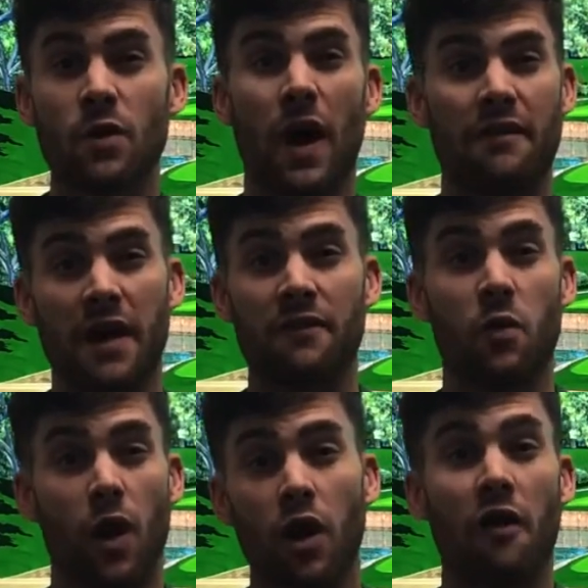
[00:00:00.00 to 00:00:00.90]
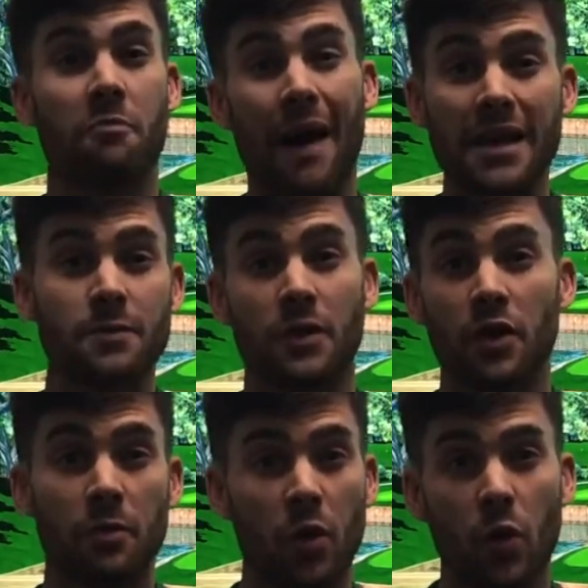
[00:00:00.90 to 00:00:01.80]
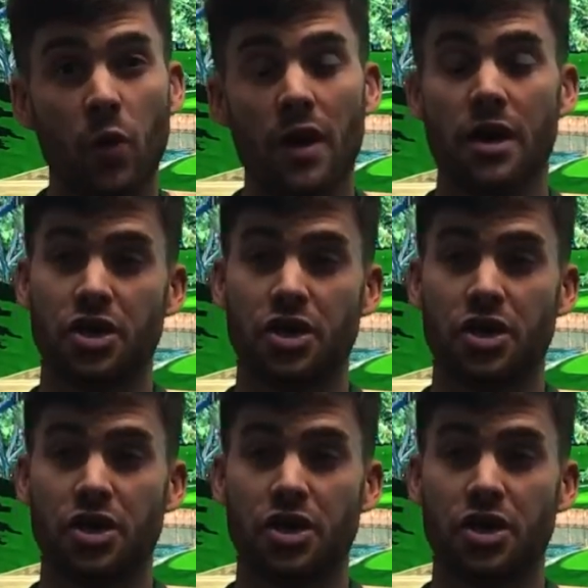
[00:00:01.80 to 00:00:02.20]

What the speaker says: have quite a lot of backspin on the ball,